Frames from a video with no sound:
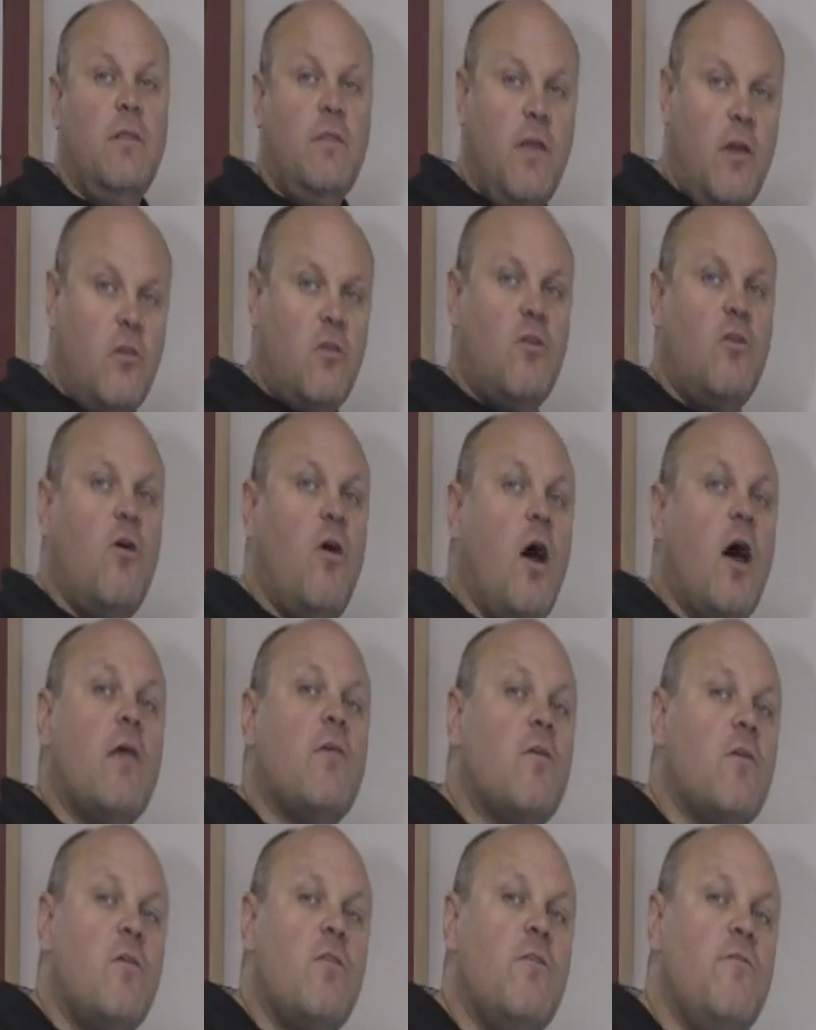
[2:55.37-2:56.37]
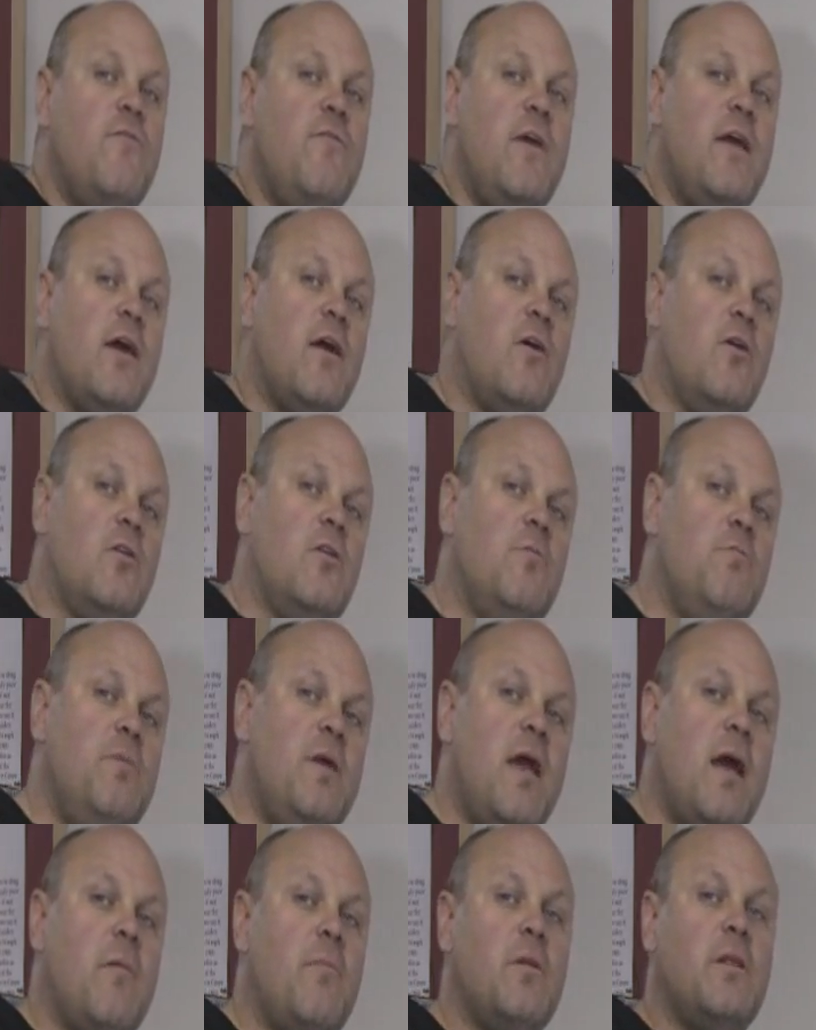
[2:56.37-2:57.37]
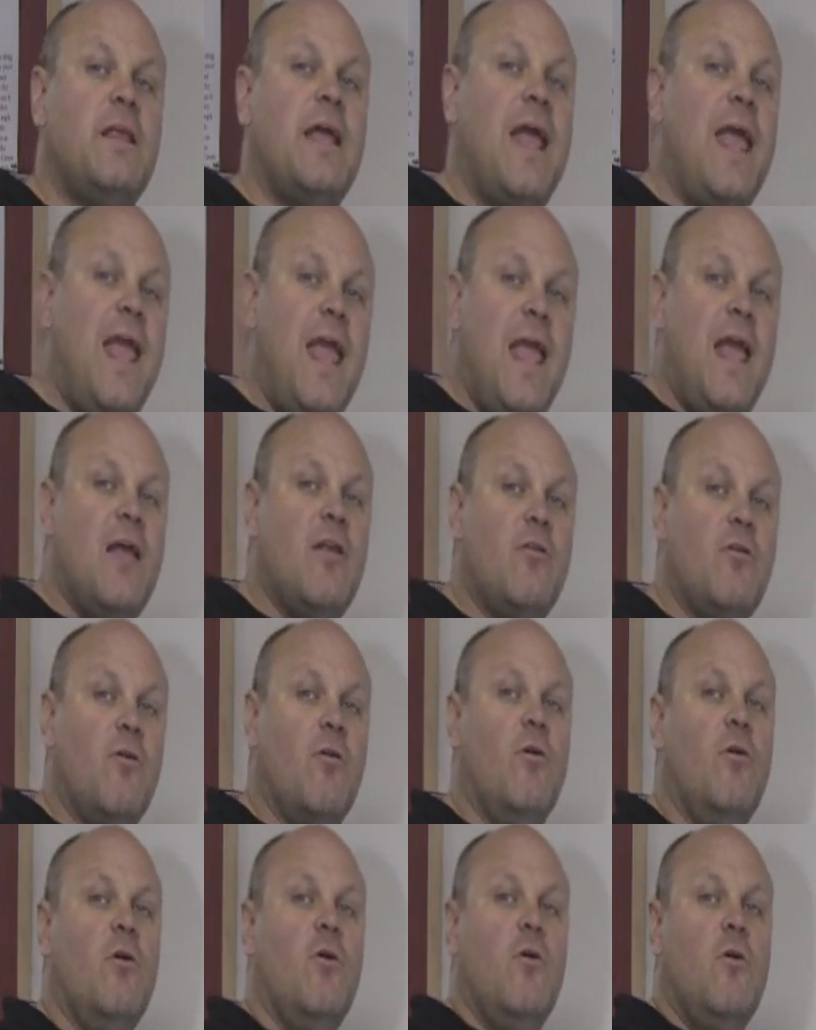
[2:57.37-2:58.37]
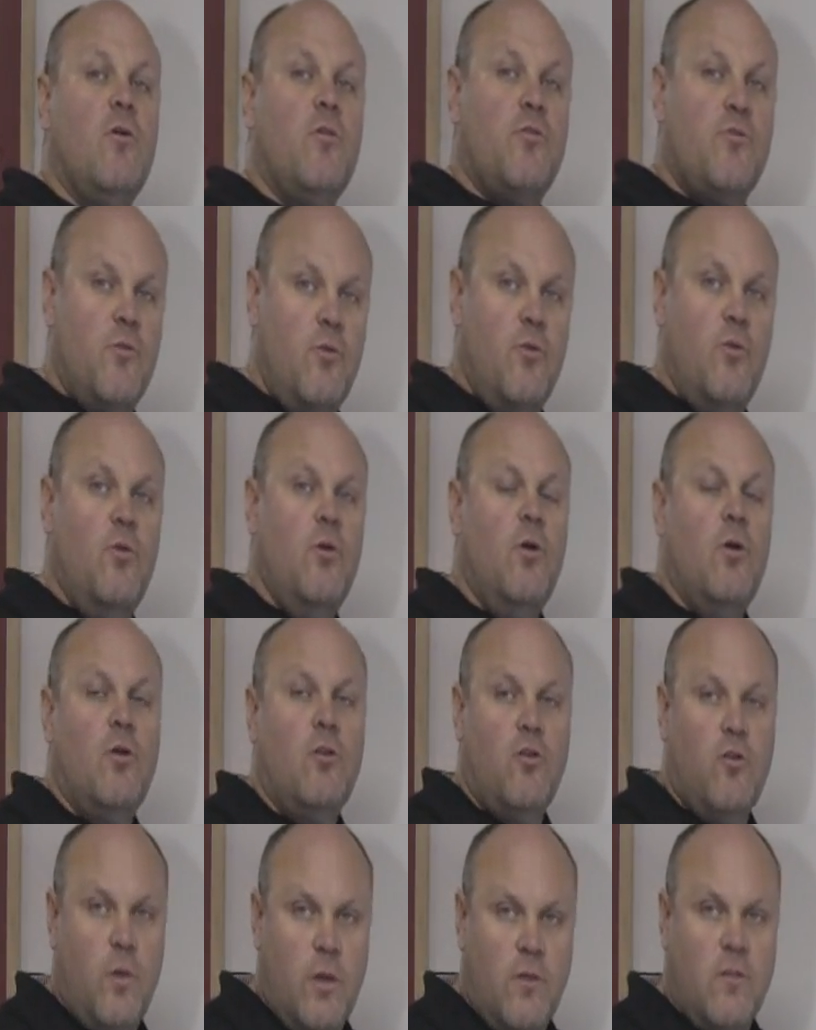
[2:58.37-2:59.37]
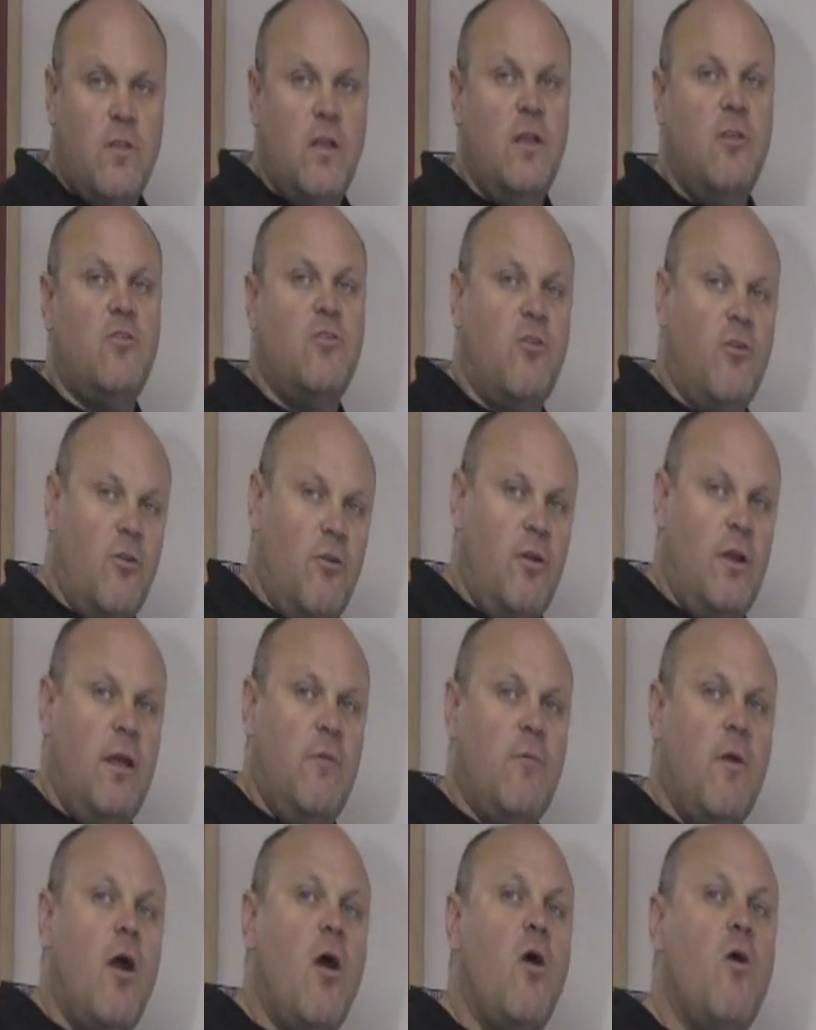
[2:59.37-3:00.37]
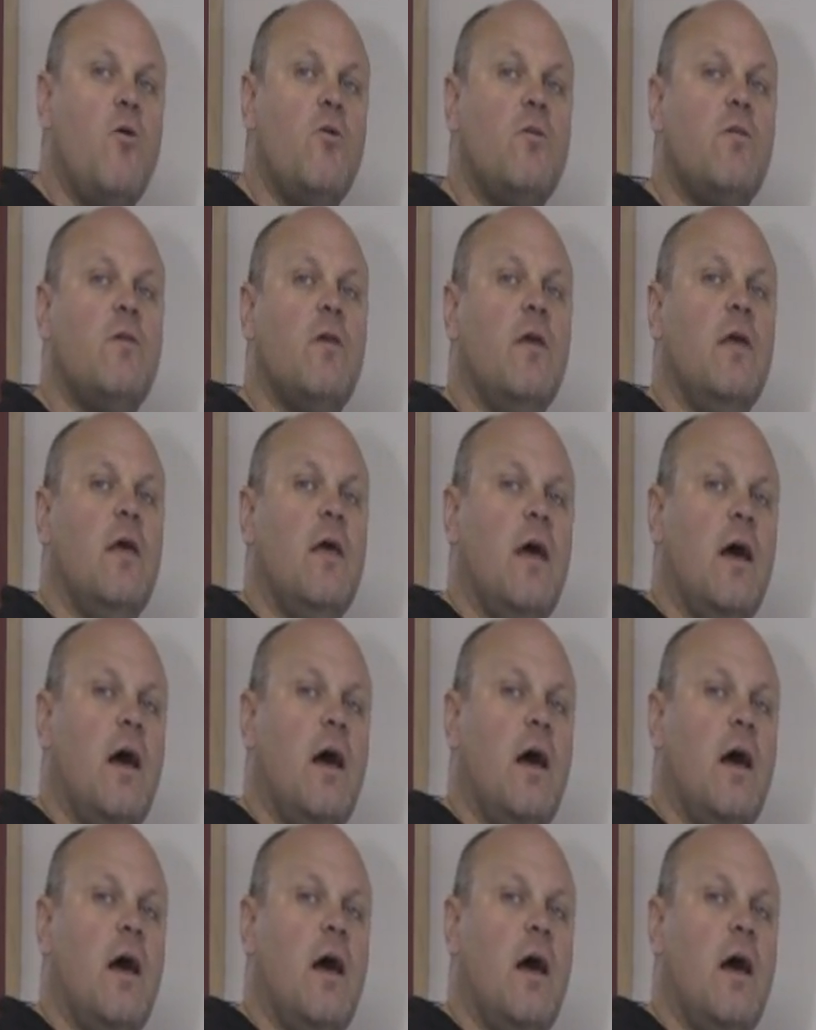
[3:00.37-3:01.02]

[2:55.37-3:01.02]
this causes the vehicle to be able to handle through twisty, turny roads